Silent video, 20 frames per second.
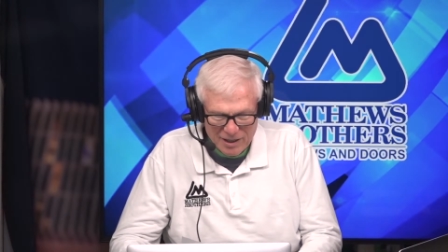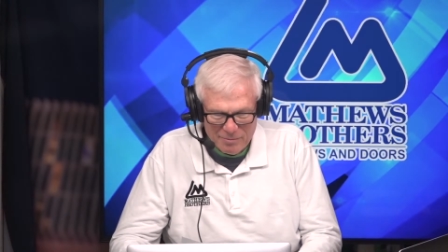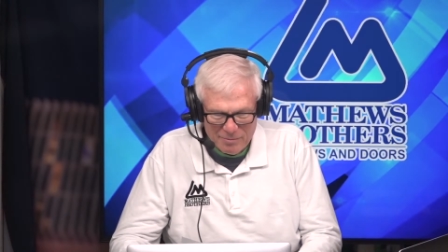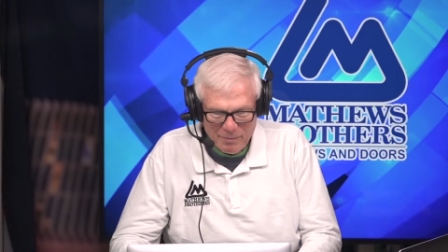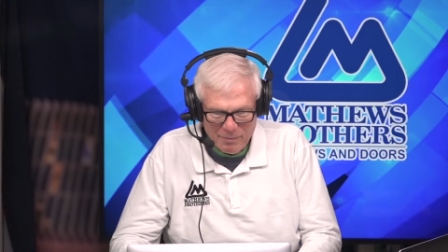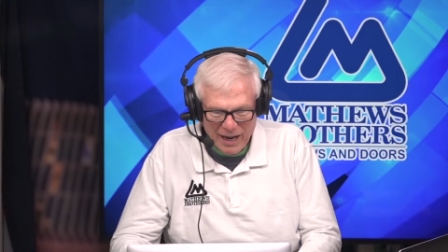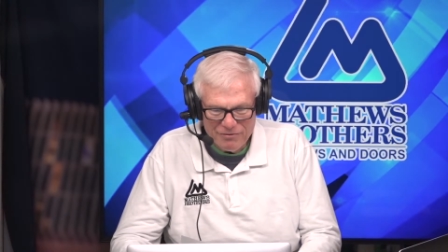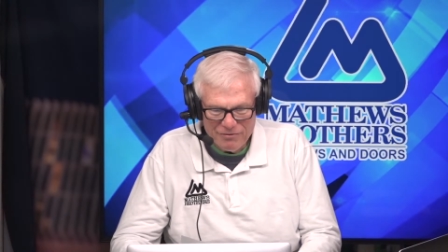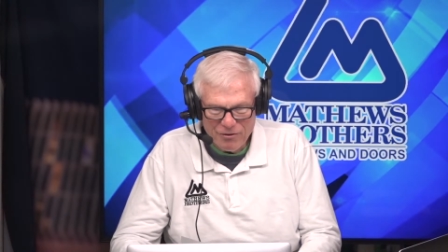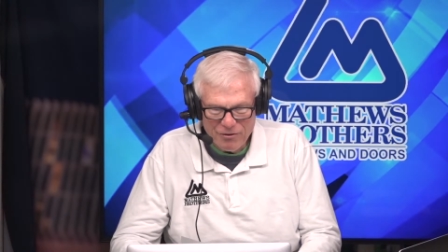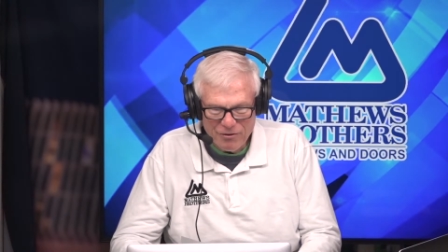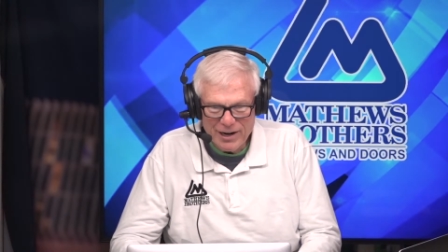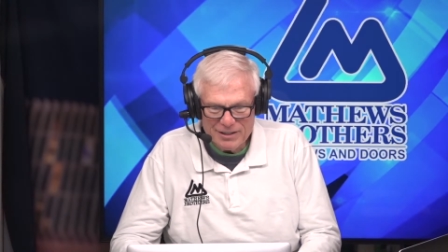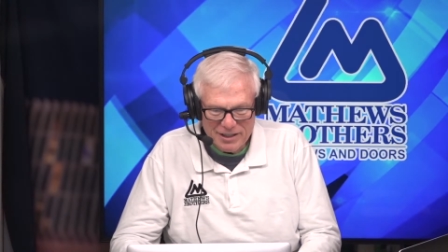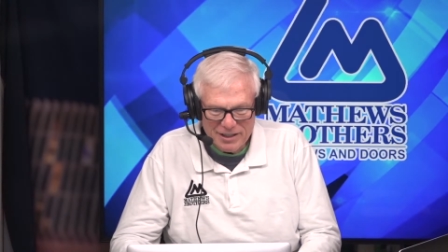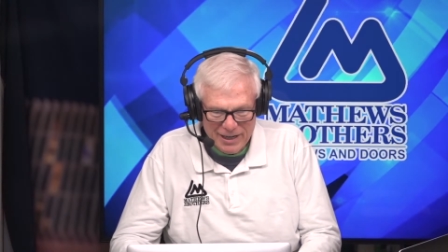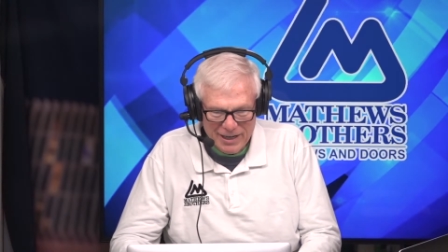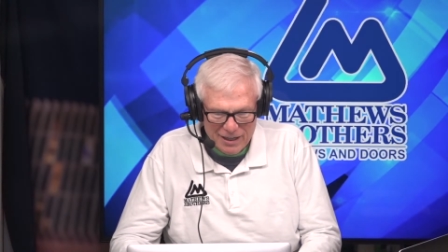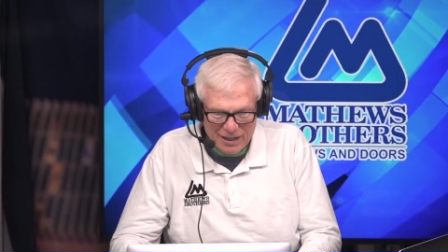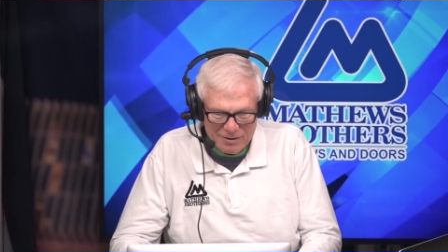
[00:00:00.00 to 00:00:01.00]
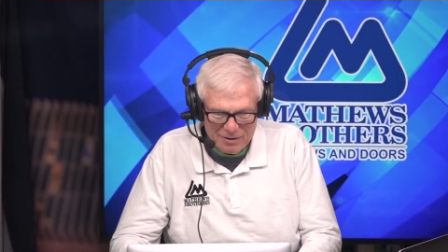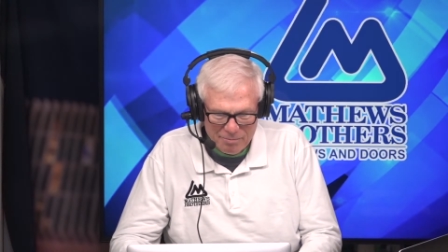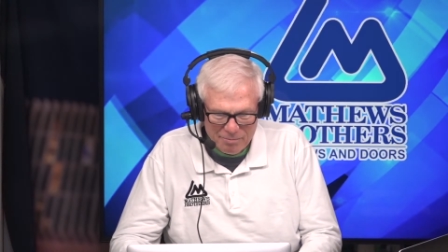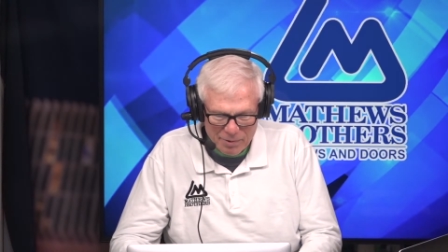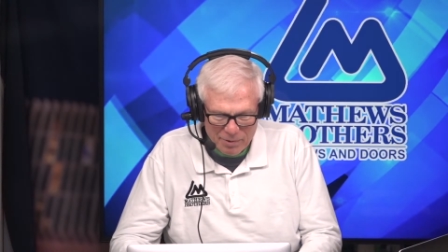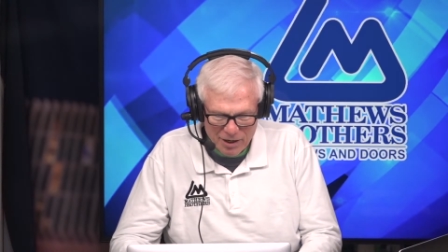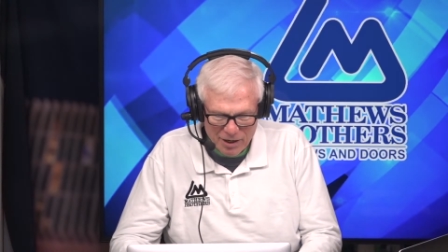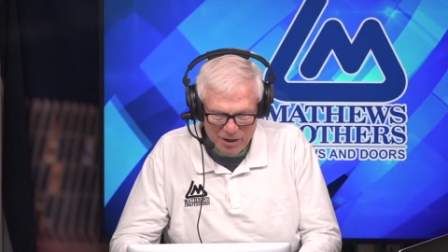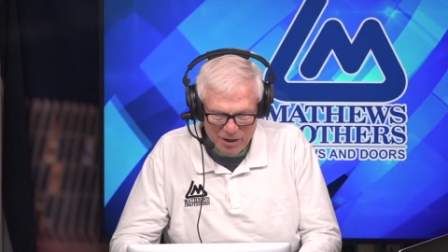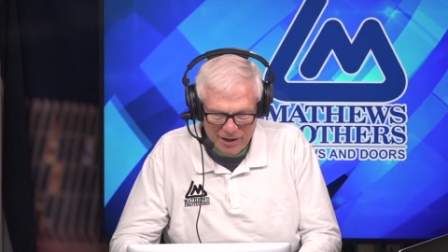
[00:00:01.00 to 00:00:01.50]
My friends at Eden
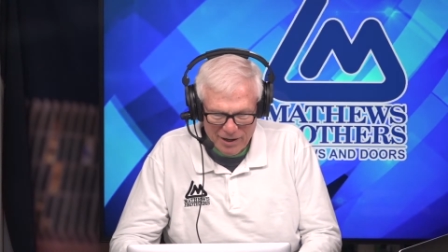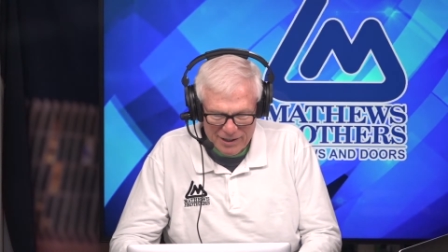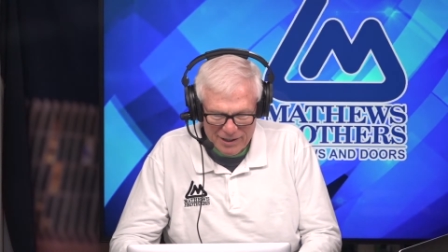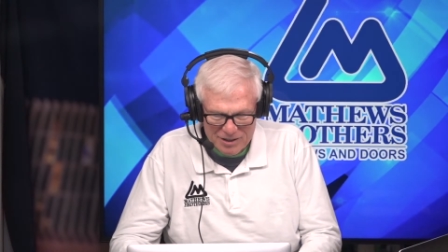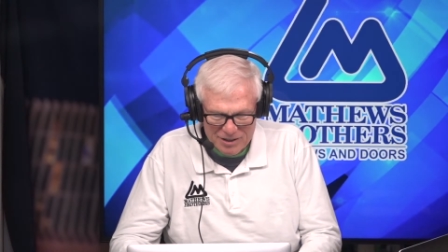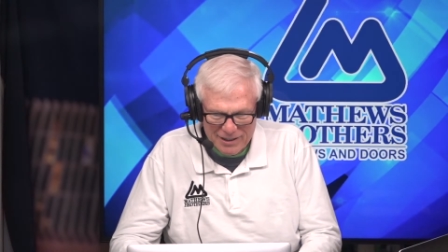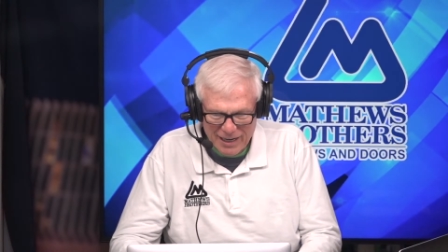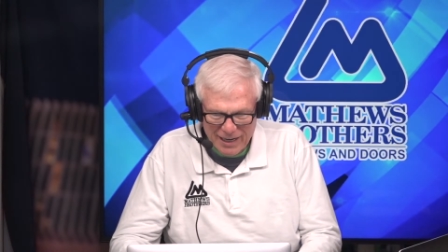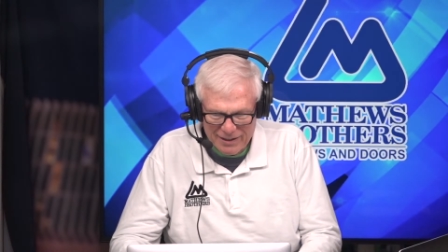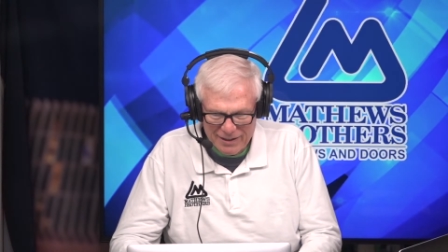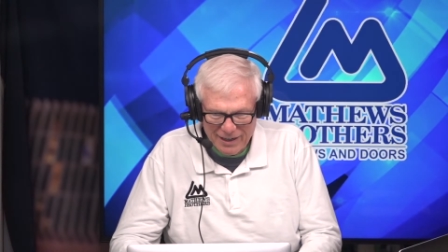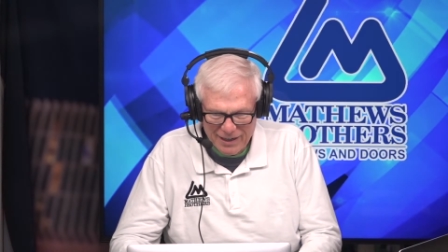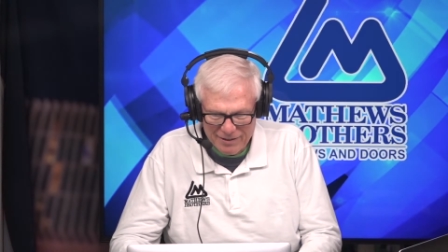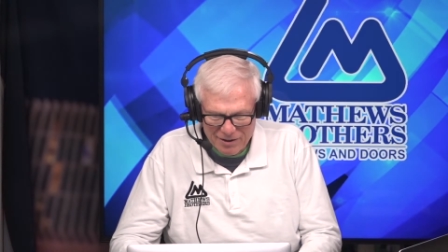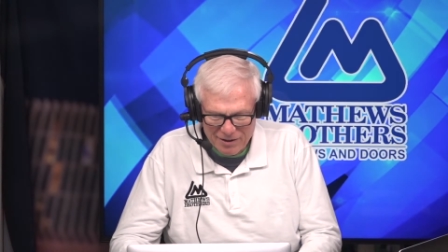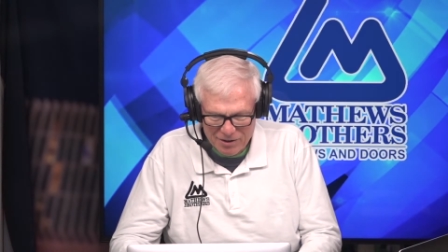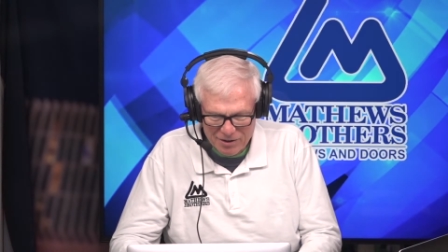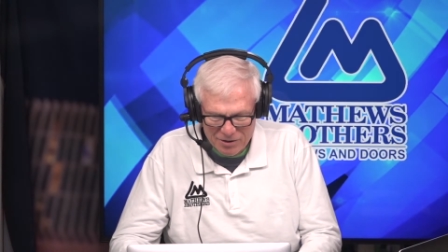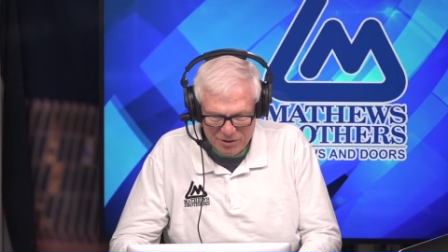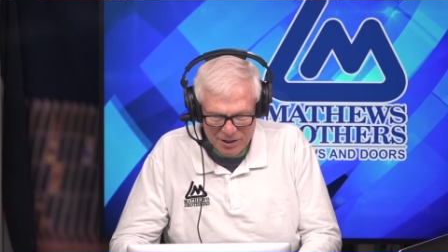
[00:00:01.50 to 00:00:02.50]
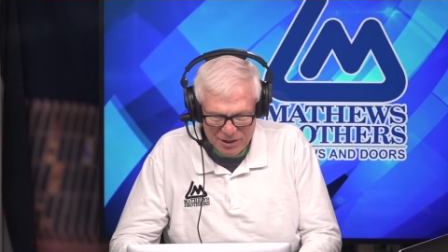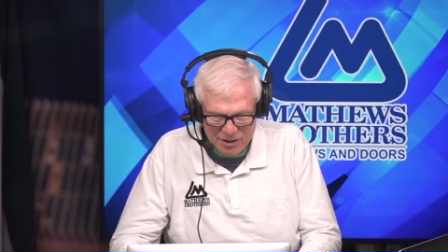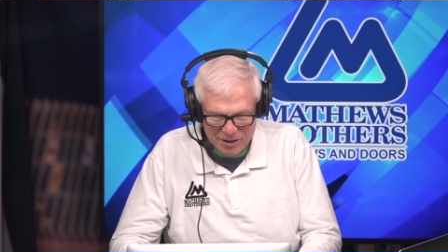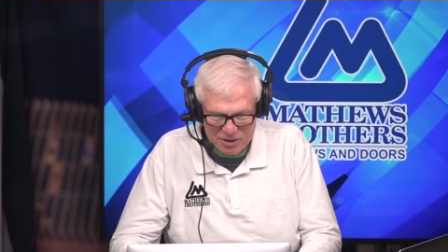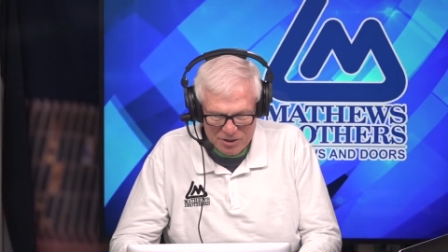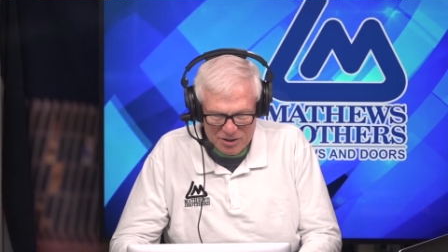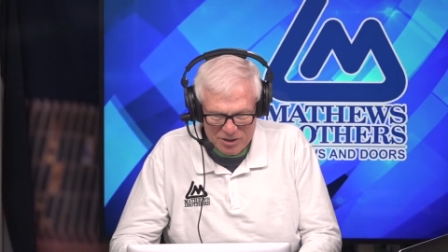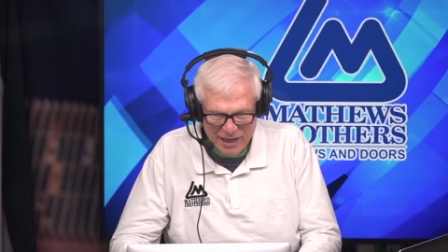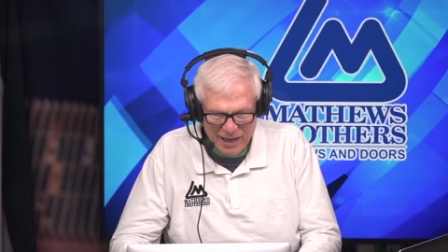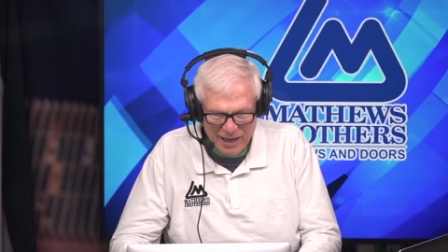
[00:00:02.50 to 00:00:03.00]
Pure are extending their New Year's
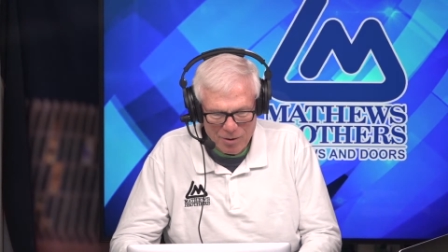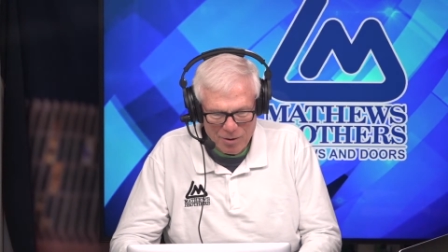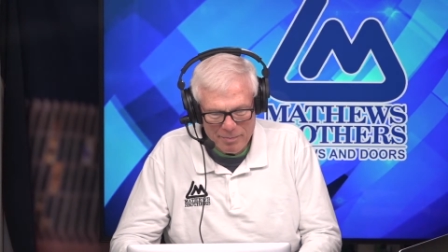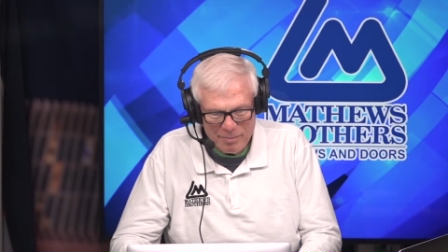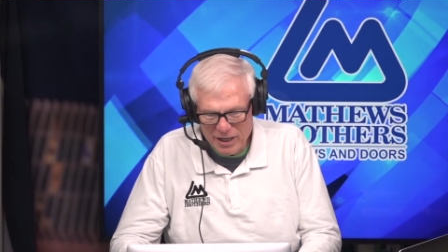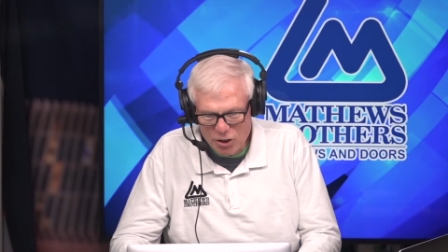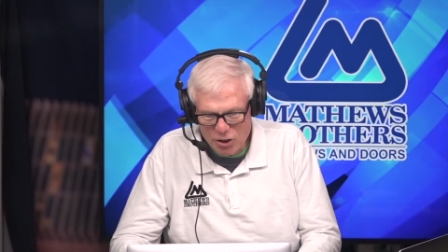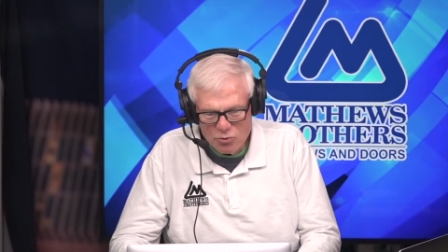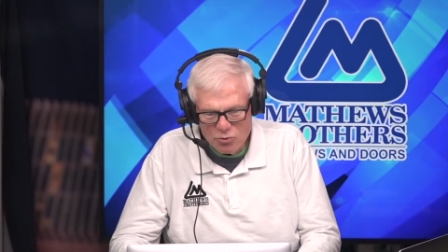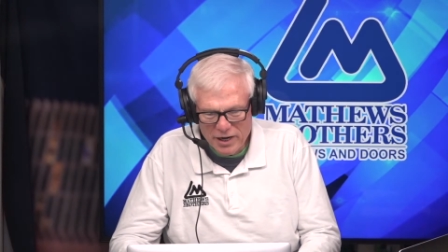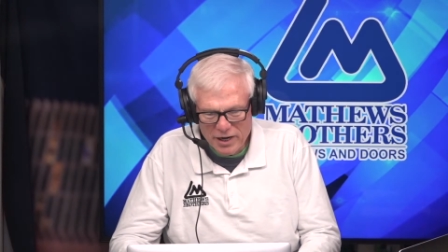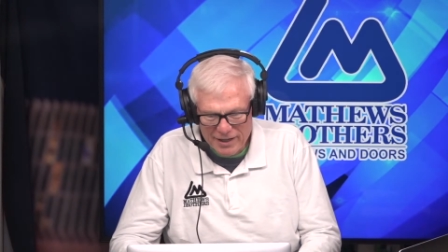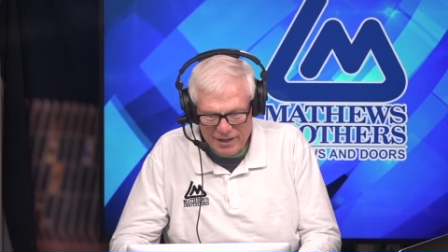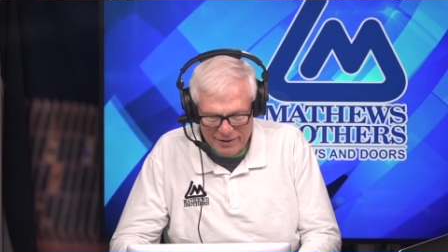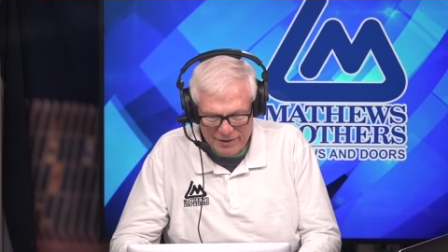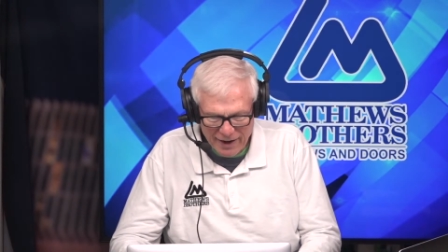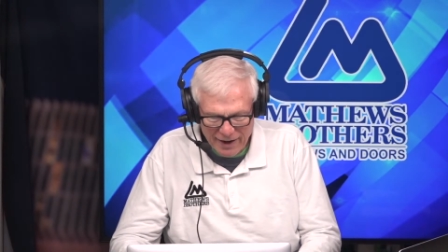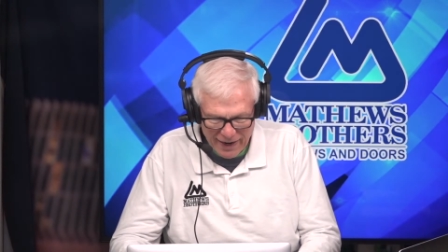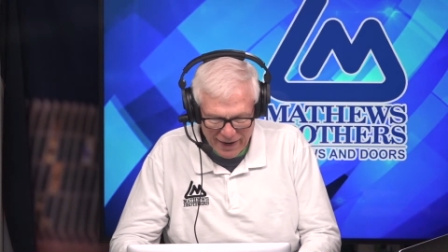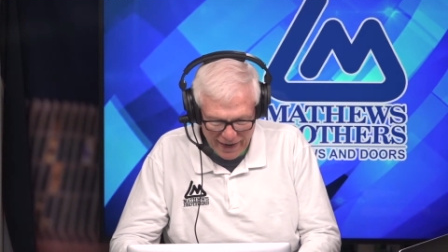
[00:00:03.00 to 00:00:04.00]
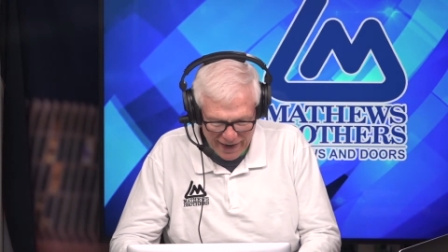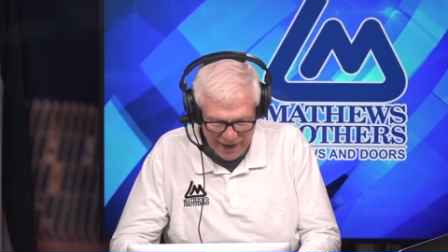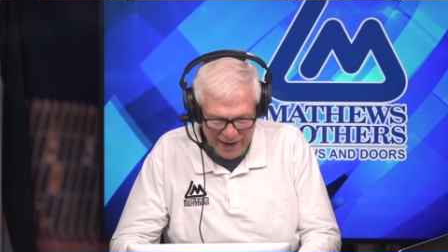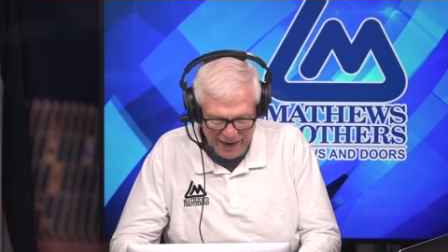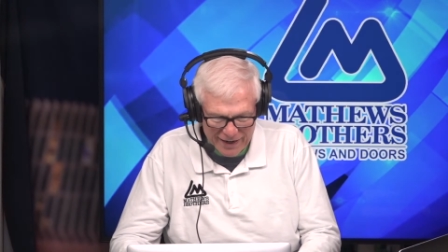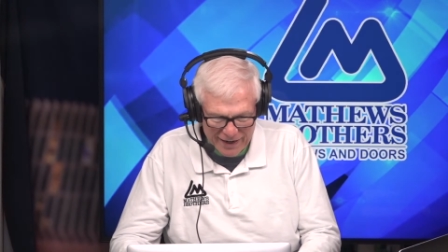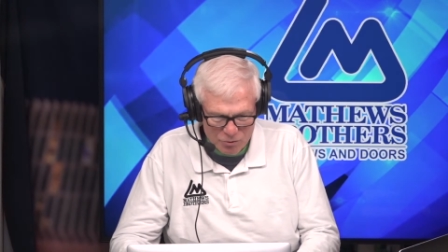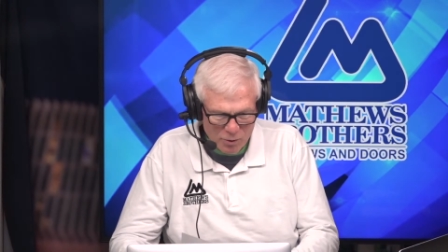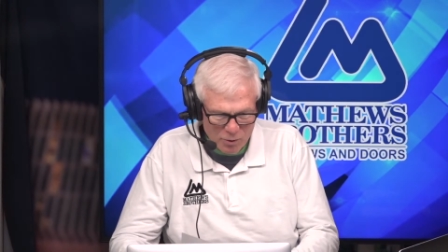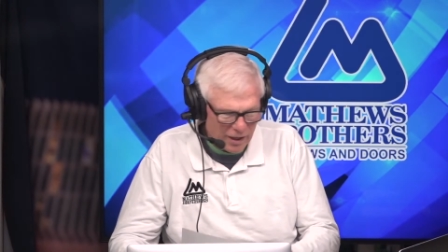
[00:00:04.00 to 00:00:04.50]
sale, but you need to
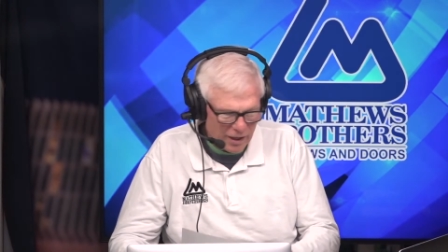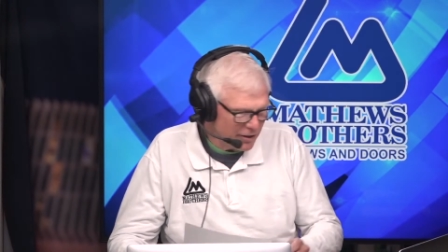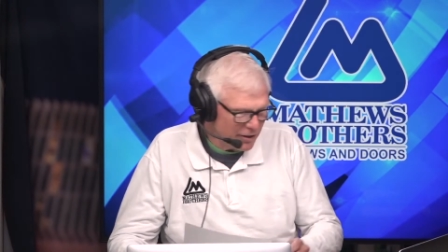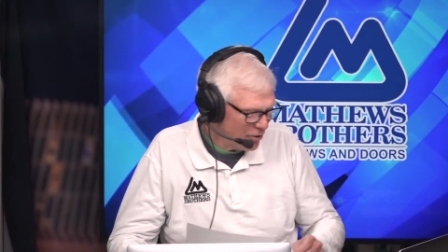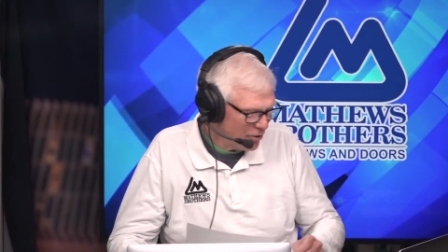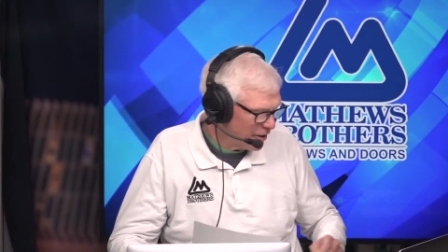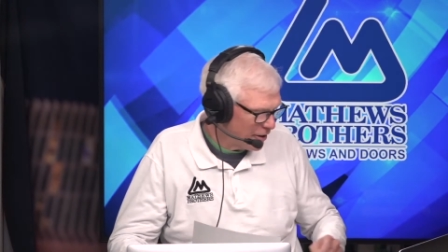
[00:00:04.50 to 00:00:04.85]
act while you can